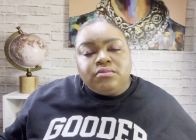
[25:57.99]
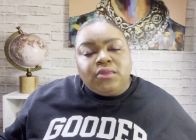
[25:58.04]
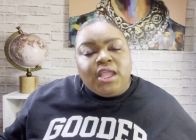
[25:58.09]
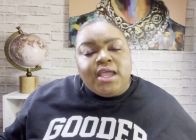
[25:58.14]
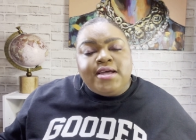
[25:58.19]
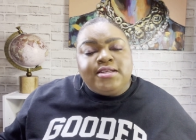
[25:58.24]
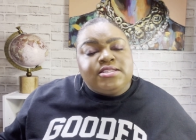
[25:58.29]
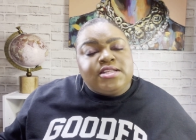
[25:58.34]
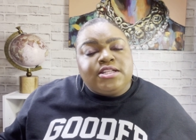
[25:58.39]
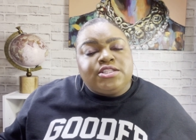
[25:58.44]

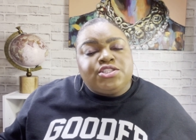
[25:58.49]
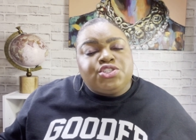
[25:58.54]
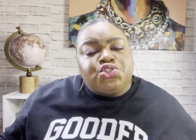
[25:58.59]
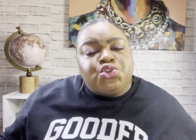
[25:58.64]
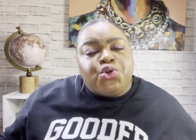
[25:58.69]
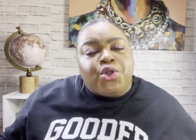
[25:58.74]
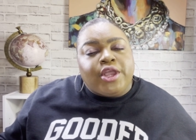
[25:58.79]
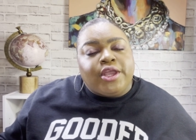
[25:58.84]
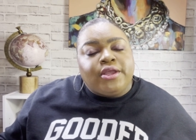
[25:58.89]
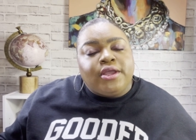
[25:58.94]
That's another
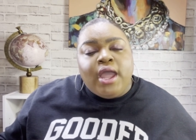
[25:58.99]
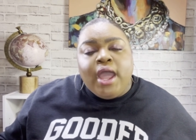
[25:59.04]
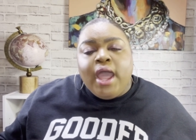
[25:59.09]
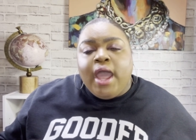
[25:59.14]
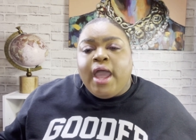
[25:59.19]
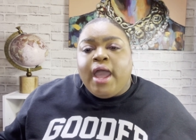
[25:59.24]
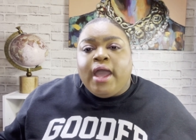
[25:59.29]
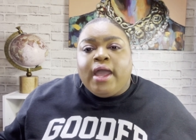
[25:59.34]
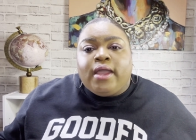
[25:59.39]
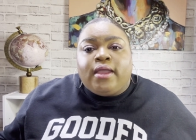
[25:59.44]
story.
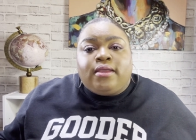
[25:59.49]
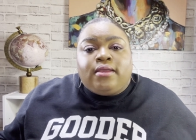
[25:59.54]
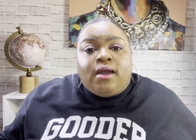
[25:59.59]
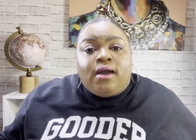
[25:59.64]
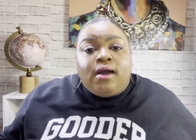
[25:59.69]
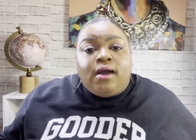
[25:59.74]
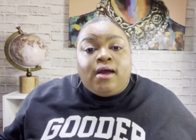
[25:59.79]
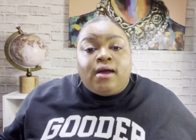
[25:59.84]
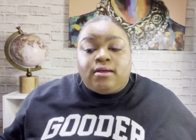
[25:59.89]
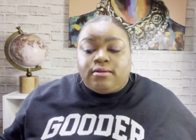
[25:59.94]

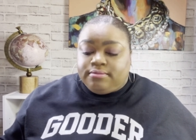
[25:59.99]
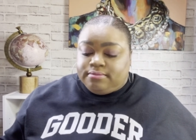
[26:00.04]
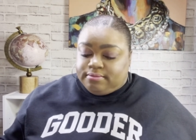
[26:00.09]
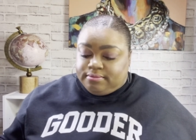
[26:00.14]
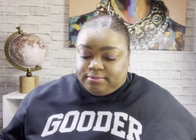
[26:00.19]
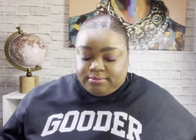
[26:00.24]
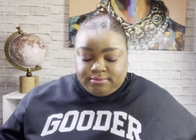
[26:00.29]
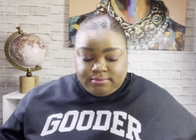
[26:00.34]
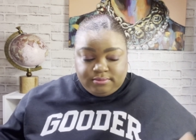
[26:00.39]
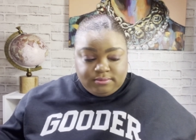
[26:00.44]
Y'all,
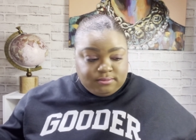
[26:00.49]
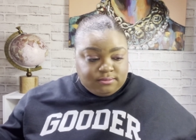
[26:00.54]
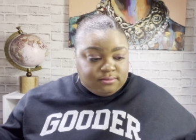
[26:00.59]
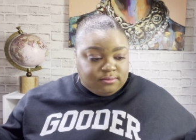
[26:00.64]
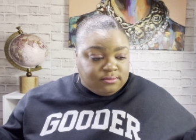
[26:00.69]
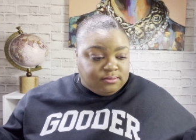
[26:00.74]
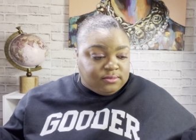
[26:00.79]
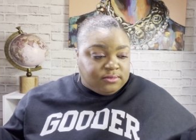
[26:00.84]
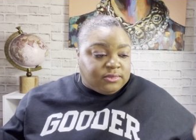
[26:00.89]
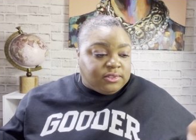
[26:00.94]

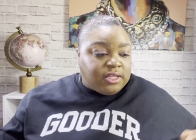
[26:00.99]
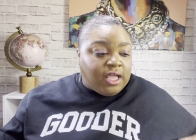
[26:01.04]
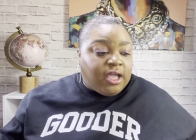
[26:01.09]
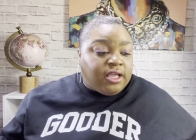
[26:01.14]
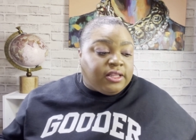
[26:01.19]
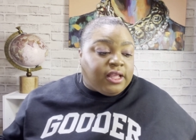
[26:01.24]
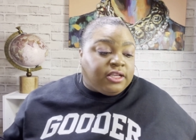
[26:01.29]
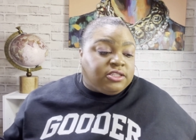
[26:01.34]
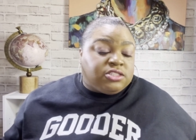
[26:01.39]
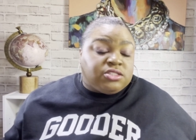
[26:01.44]
they,
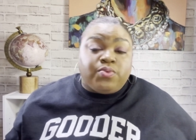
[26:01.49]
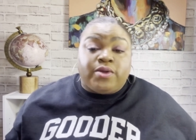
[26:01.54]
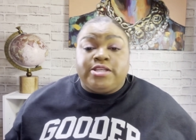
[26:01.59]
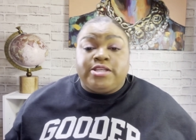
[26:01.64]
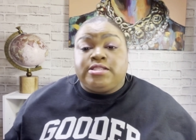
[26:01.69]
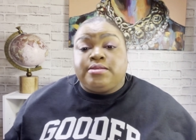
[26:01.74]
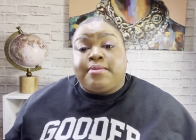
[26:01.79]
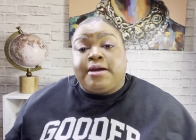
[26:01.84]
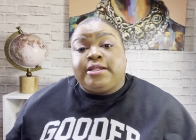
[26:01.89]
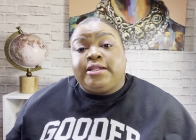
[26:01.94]
they just
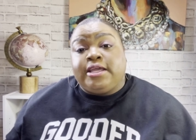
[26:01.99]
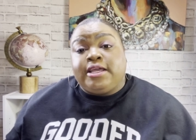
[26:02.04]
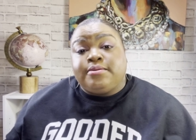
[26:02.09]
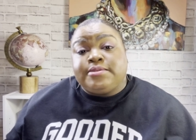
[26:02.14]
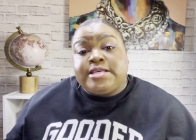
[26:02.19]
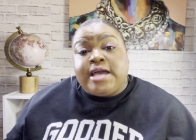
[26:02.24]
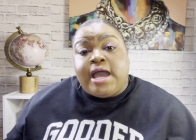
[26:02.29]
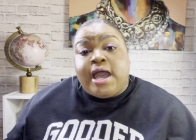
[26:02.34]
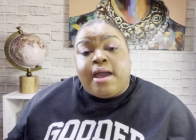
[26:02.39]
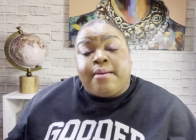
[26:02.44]
wasted my damn
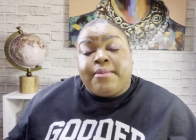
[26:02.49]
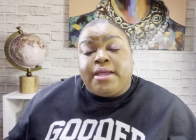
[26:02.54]
time. And